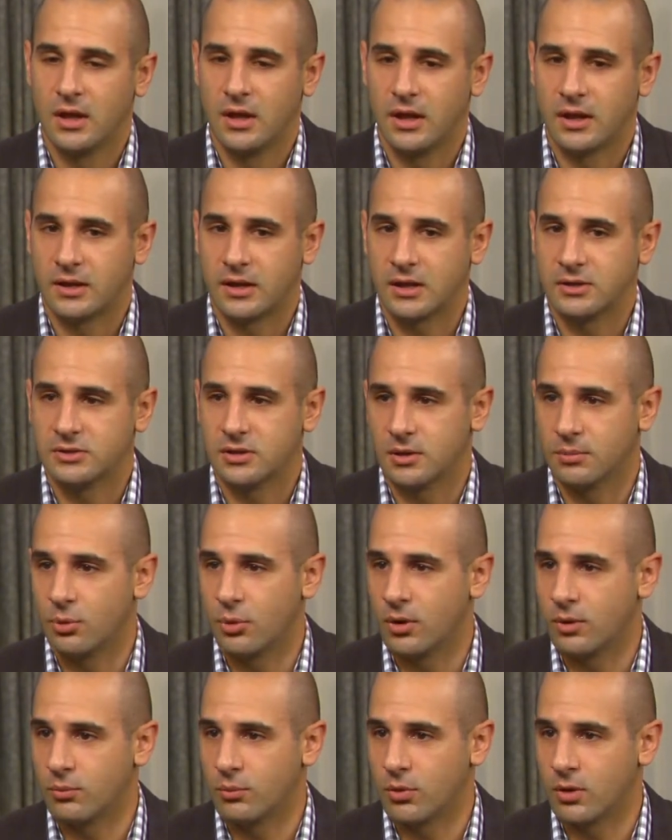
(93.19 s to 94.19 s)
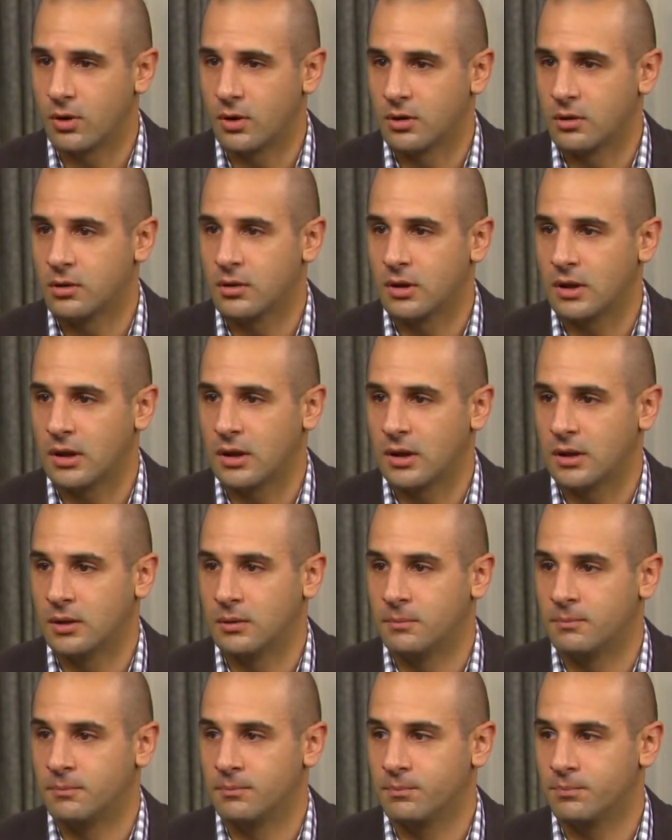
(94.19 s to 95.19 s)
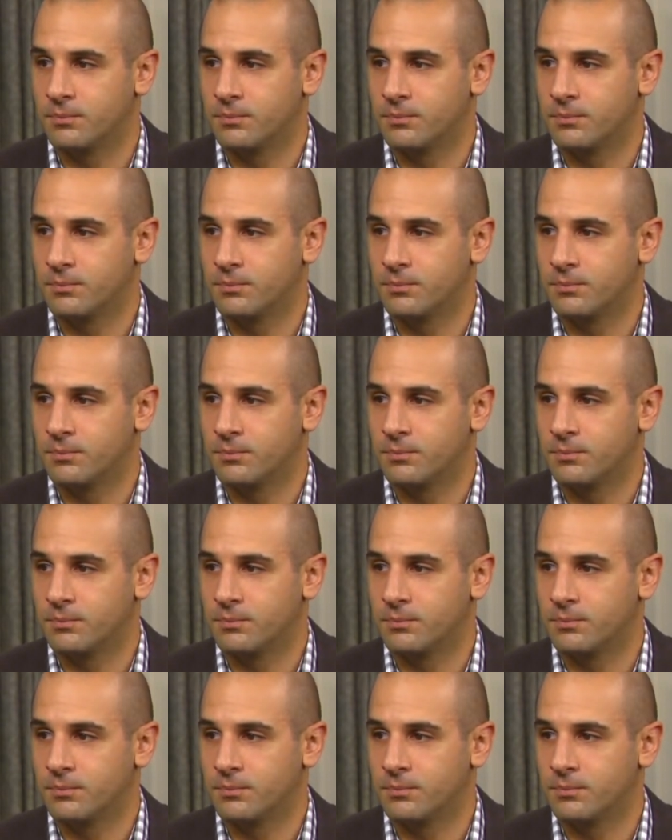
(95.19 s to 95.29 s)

it got to the point where um,